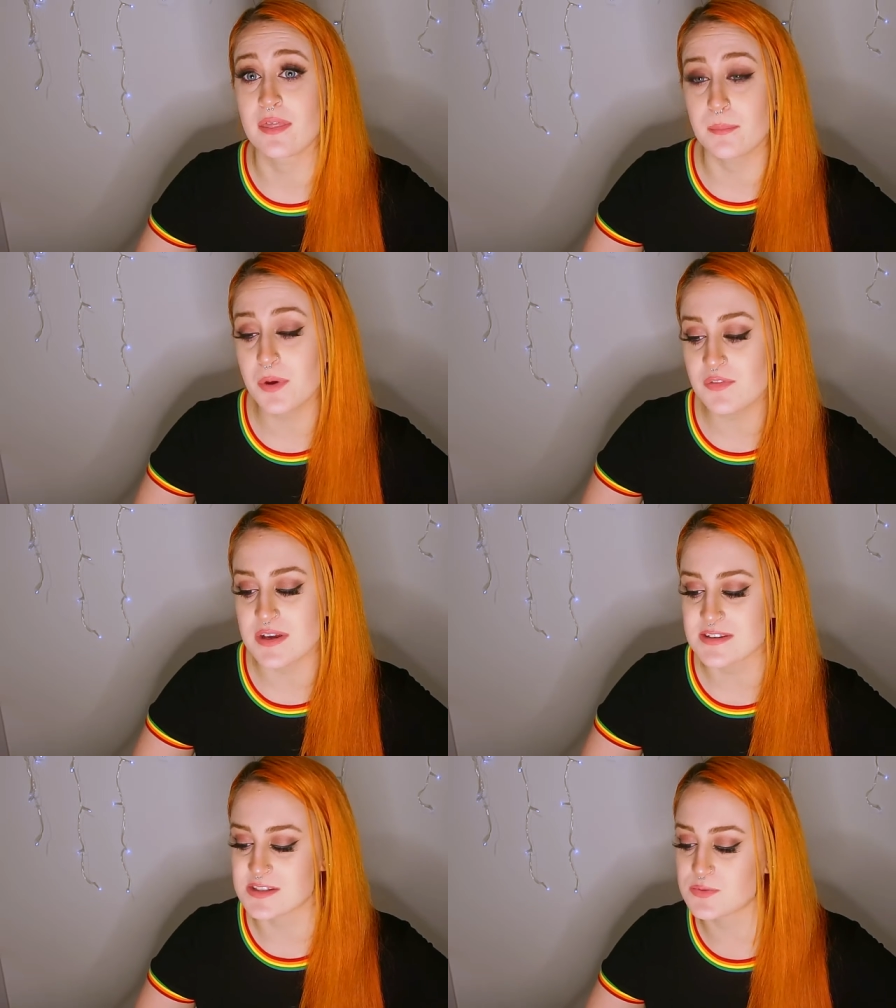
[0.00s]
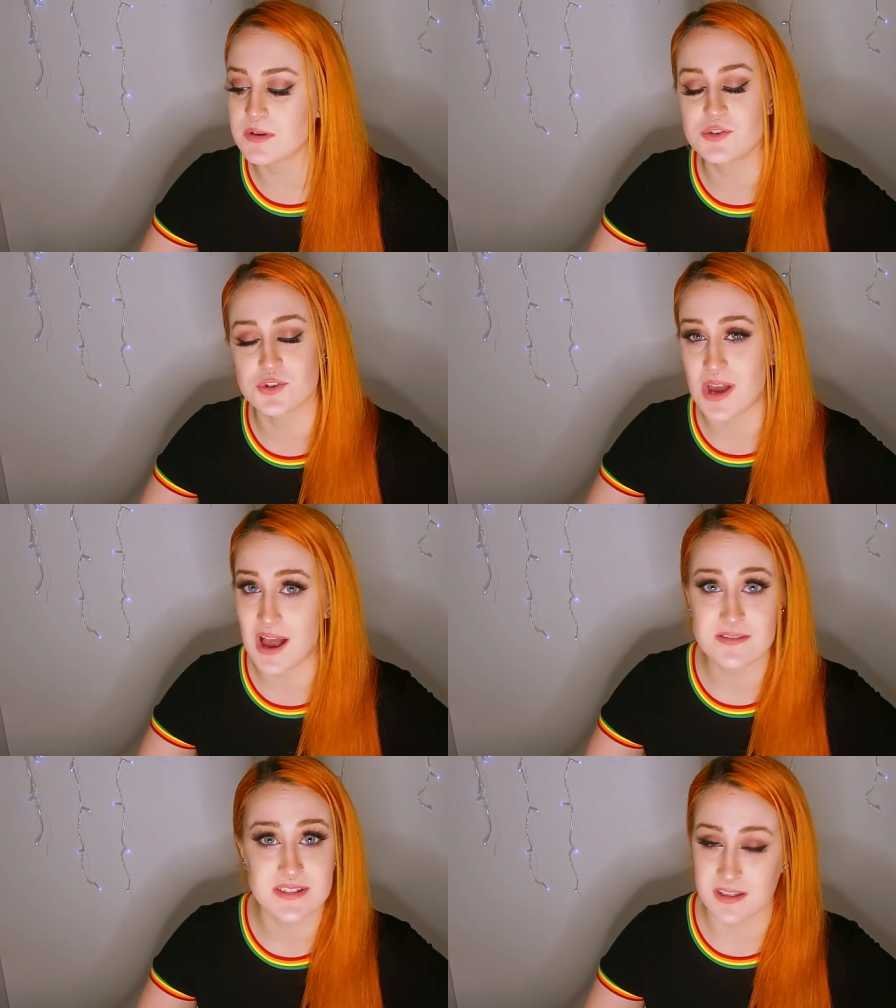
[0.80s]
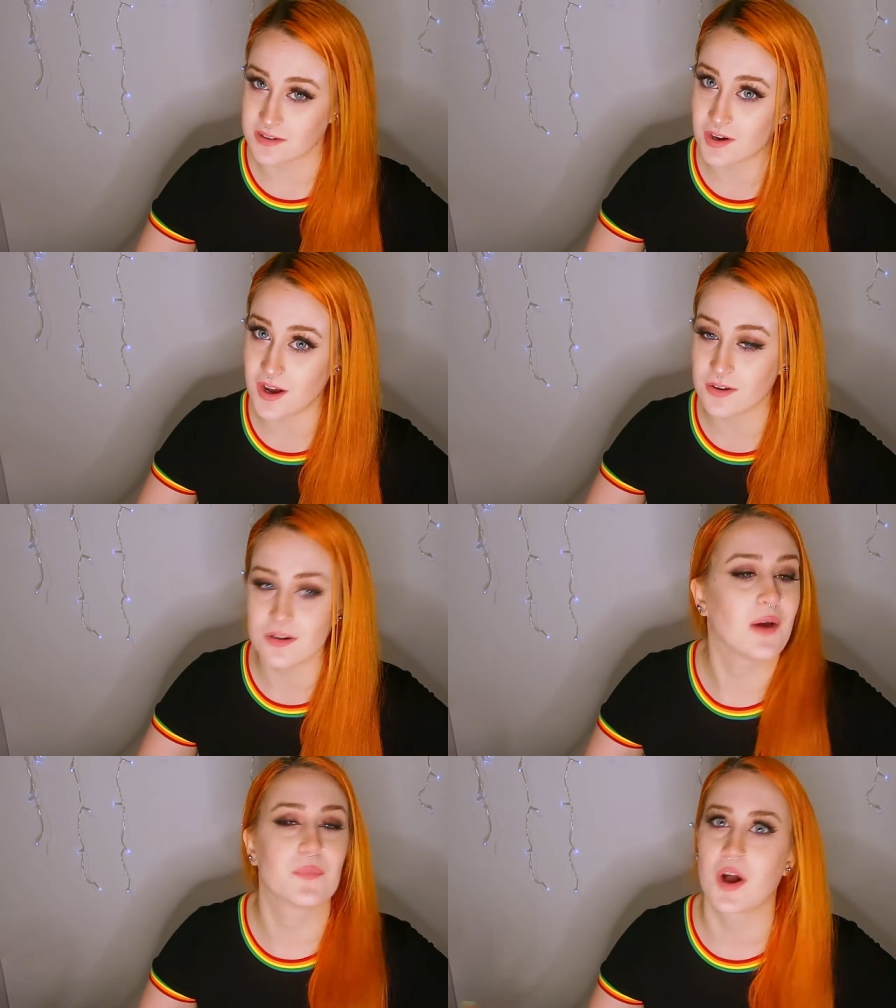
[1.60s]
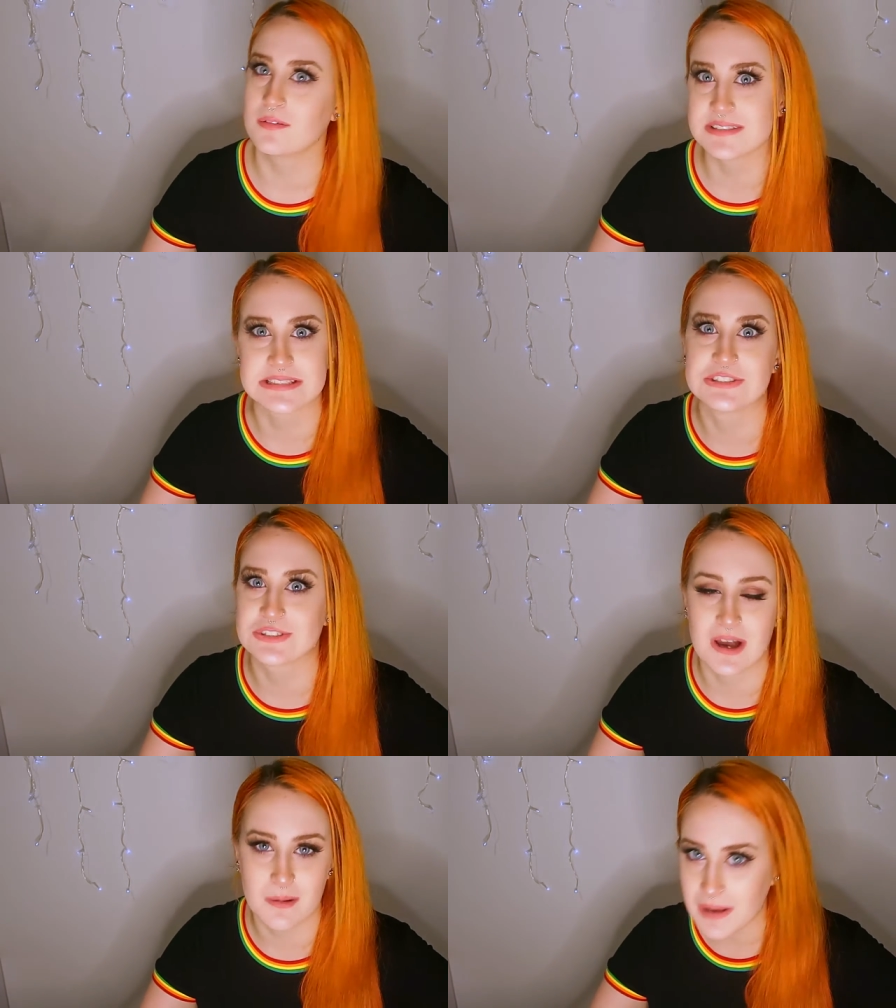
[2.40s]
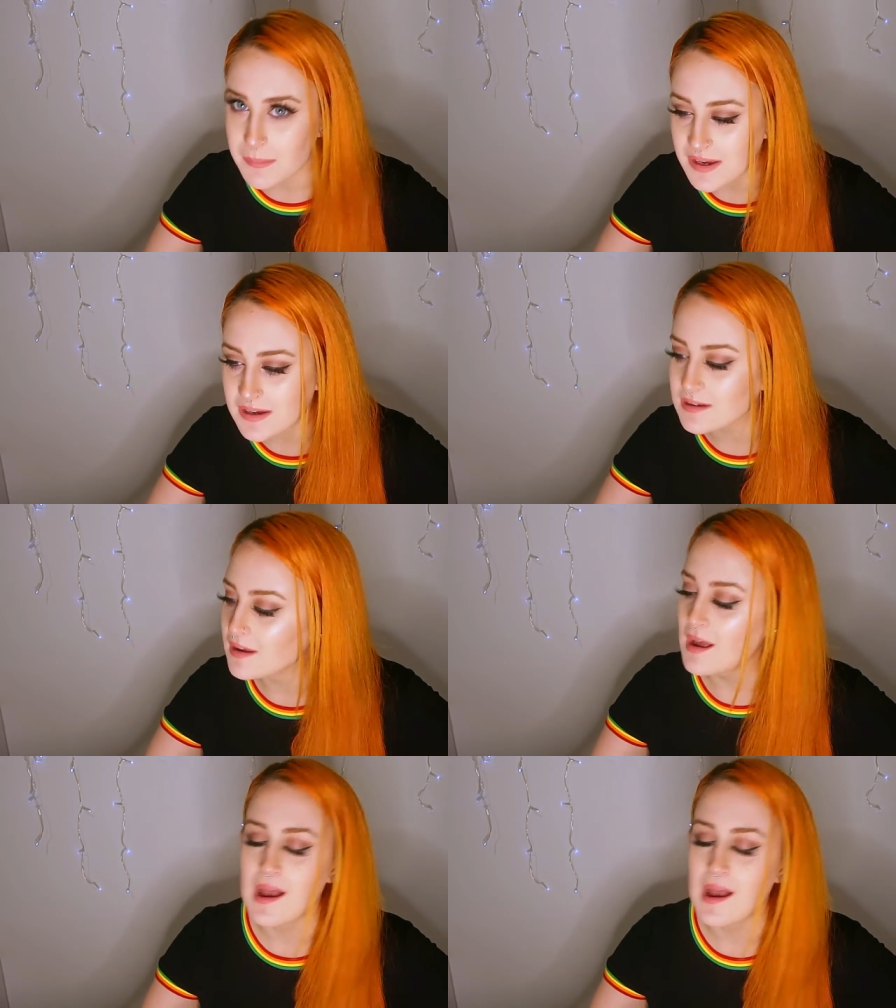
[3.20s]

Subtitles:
the movie, since we do have Selina Kyle and we obviously do have Batman.